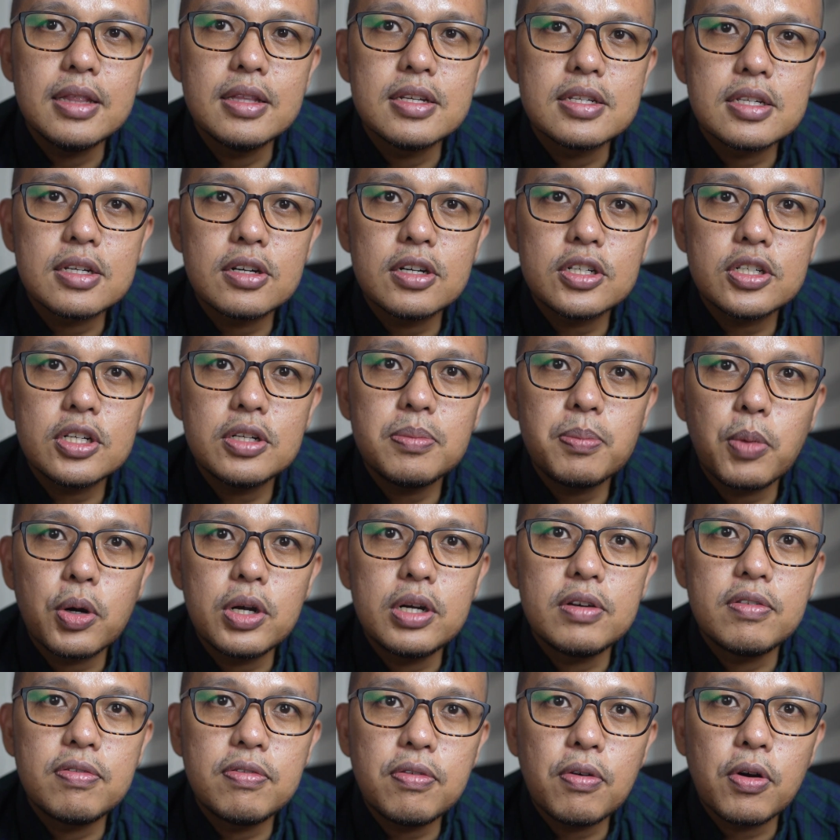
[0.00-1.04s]
discussion
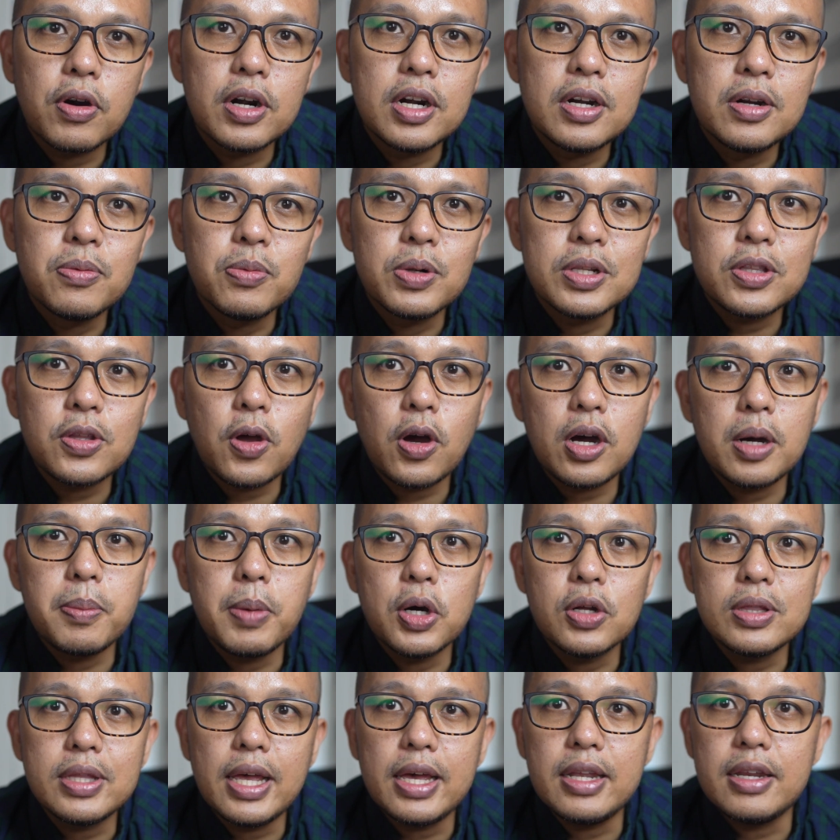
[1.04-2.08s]
board 4, we'll talk
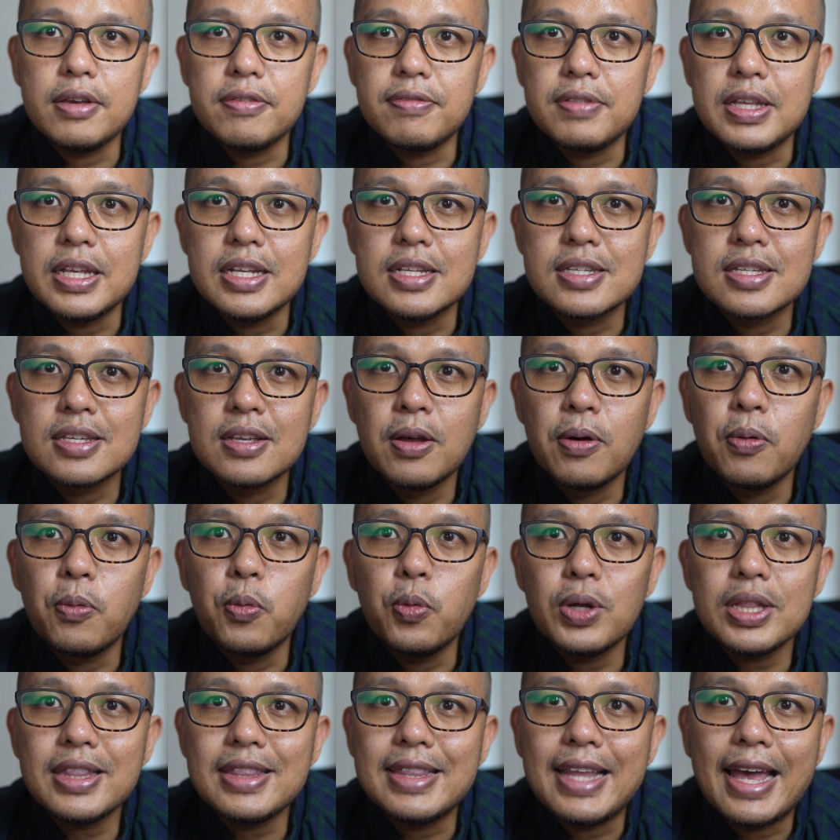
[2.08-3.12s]
about NFTs.
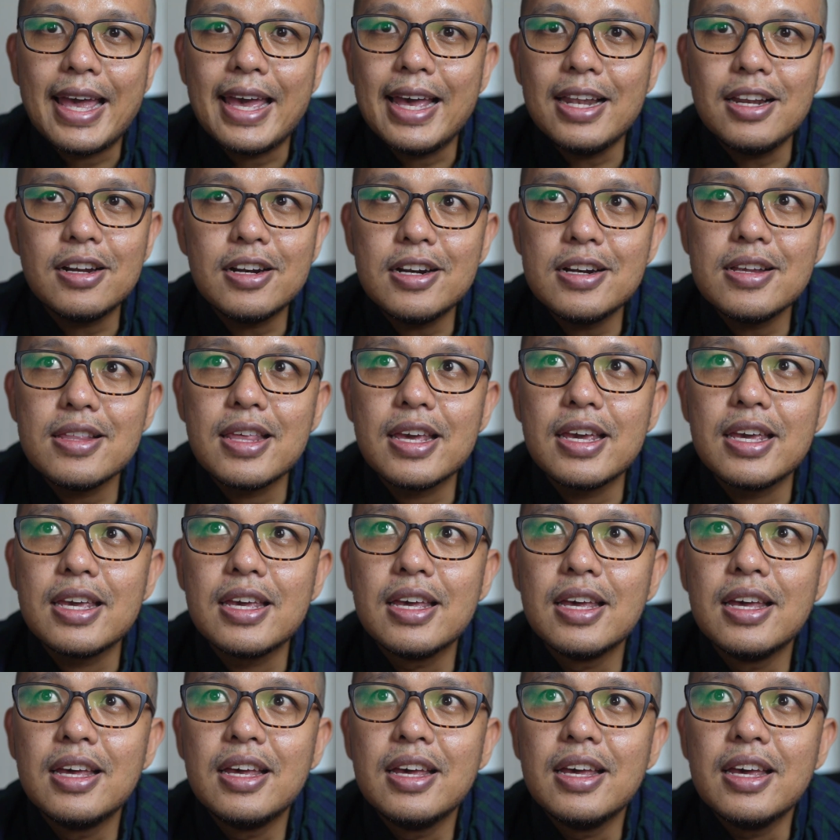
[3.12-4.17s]
What the hell are they?
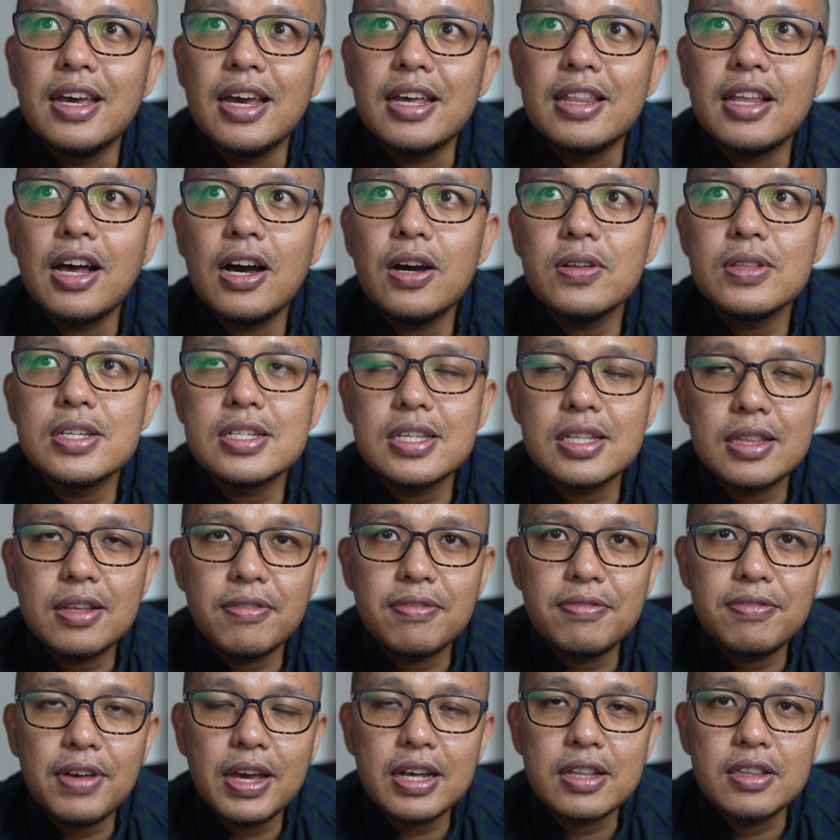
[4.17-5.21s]
And how does it
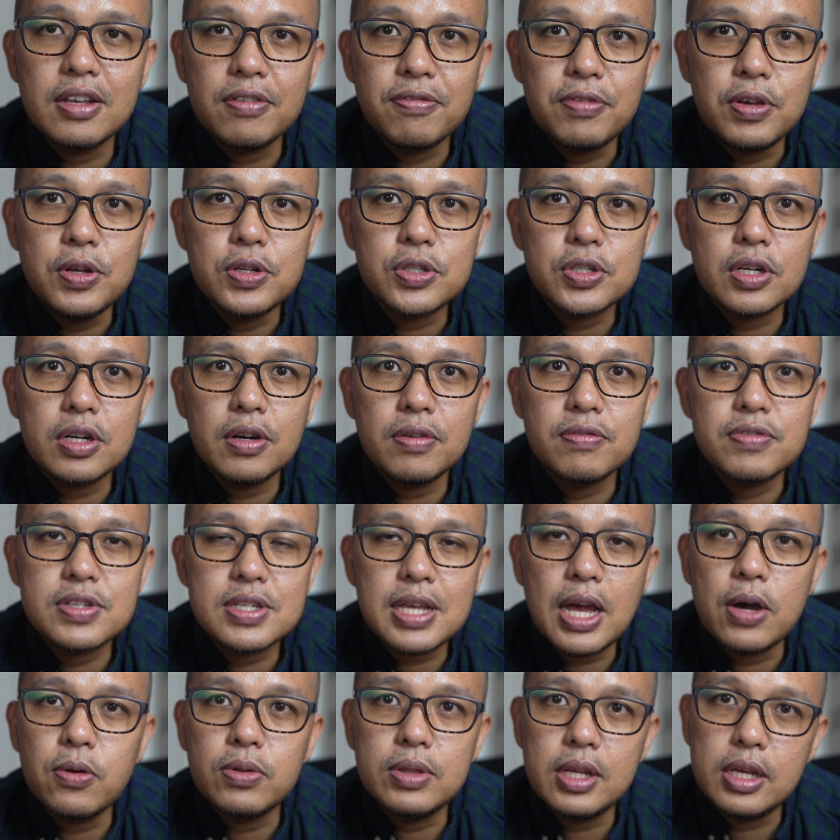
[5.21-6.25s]
affect the future of
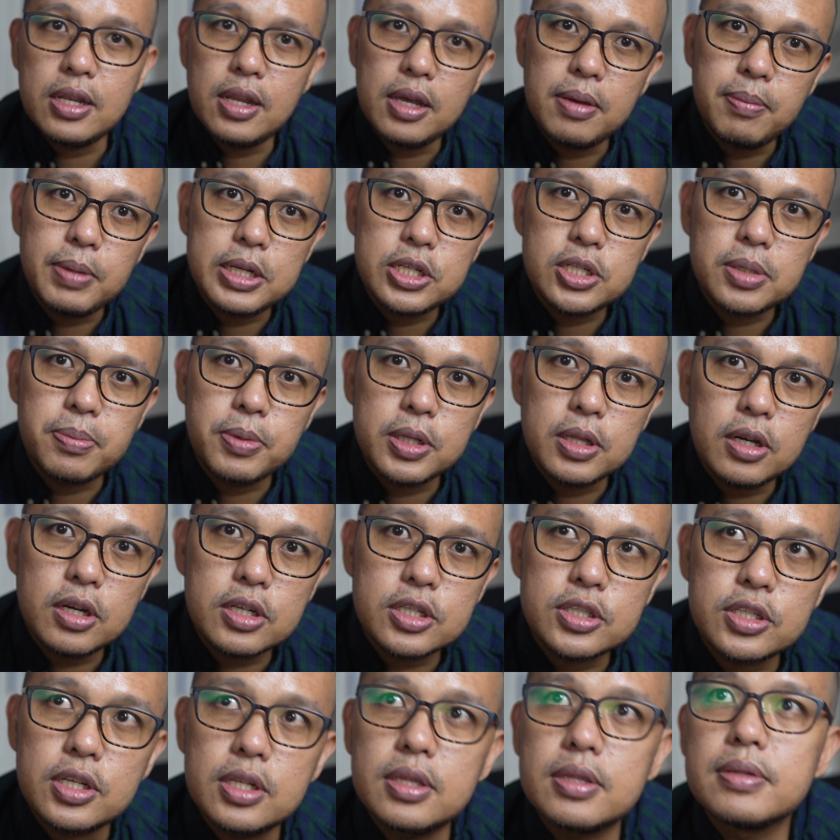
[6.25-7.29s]
sound and image
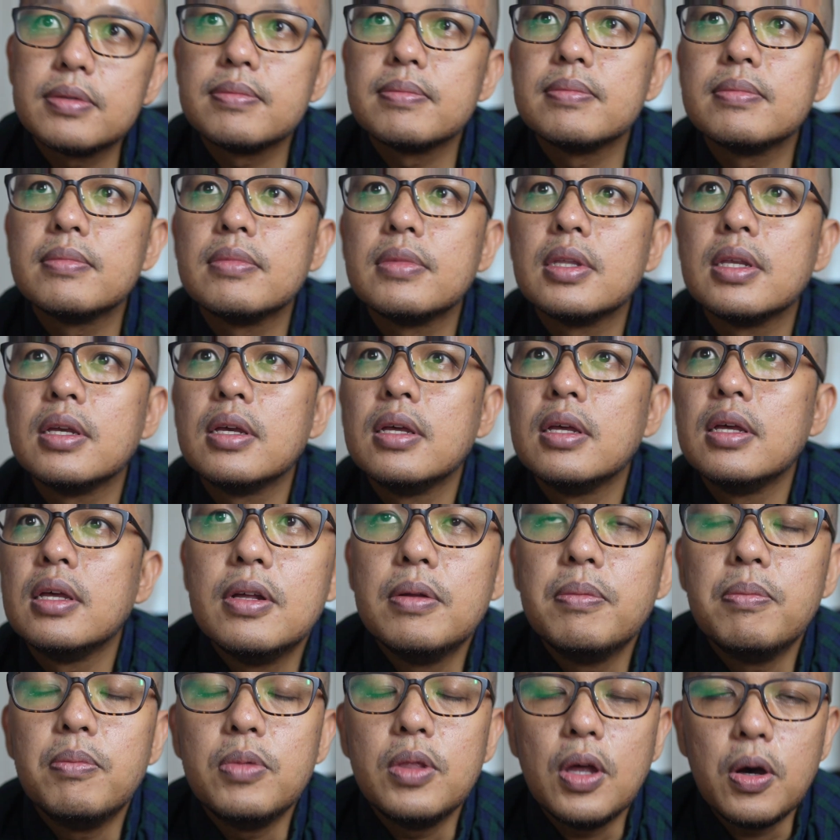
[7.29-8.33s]
production?
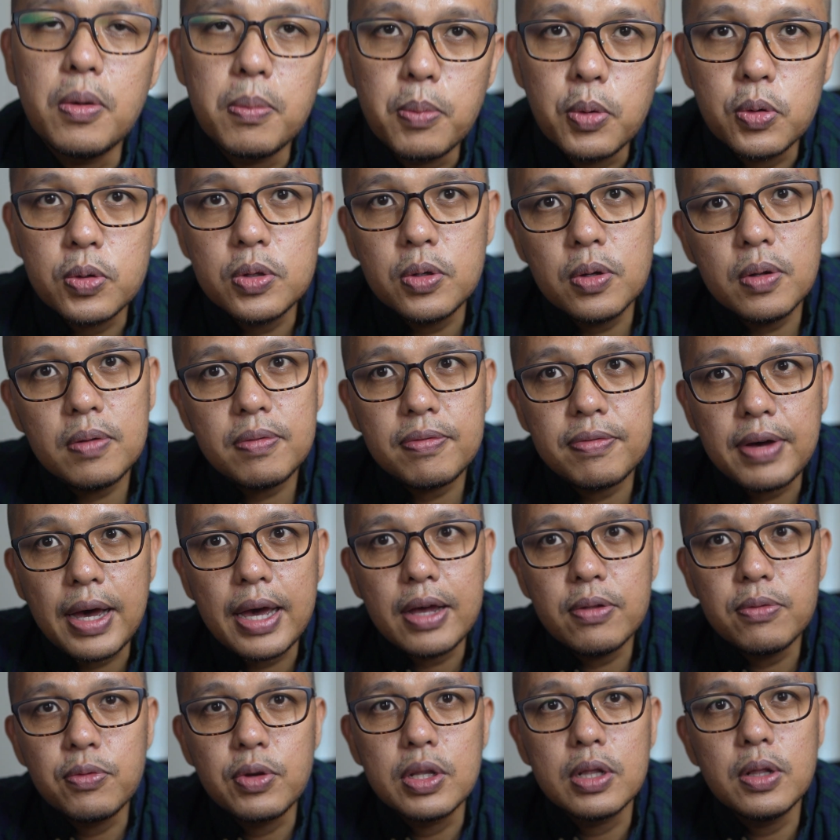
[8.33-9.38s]
Now, Module
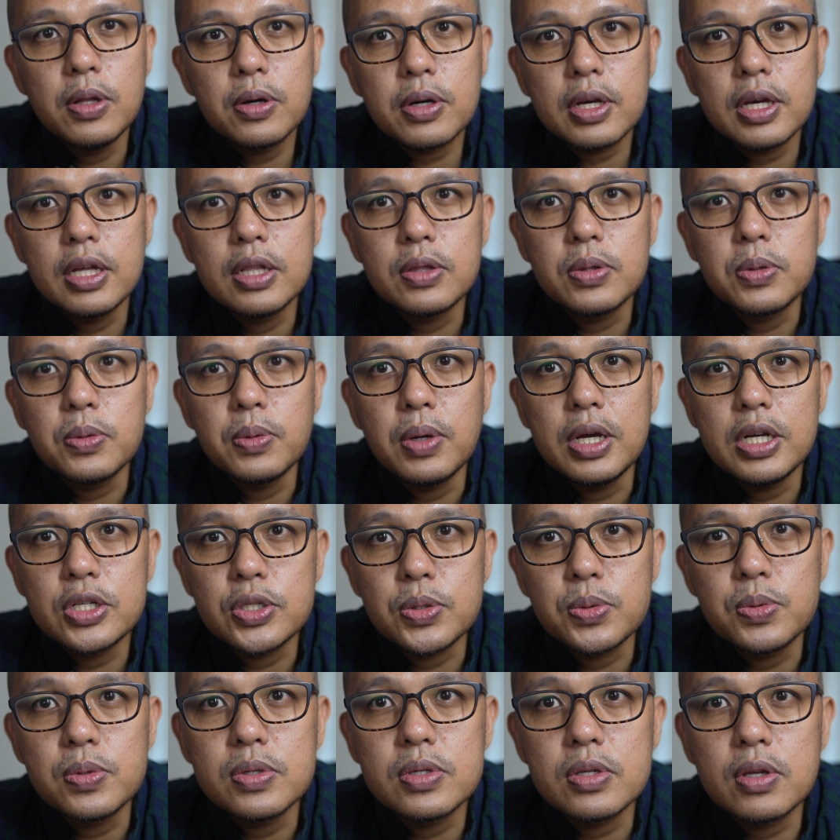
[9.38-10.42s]
5 will look into
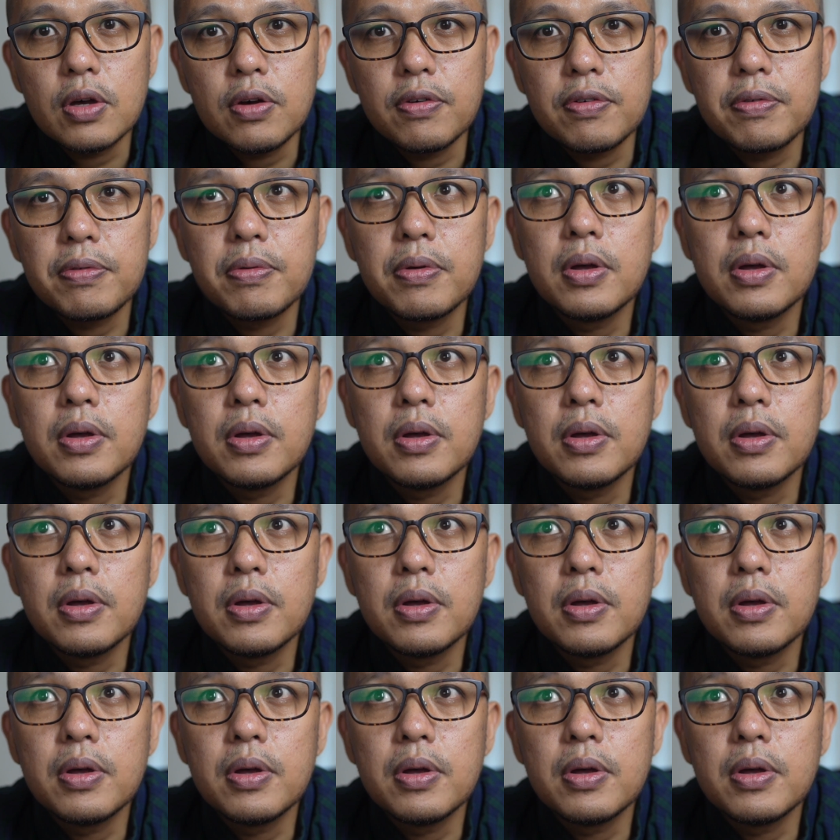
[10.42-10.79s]
issues of